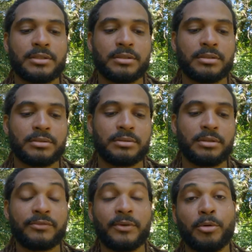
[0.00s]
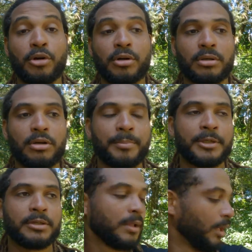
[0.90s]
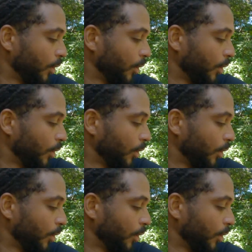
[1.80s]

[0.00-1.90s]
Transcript: to look for more copper.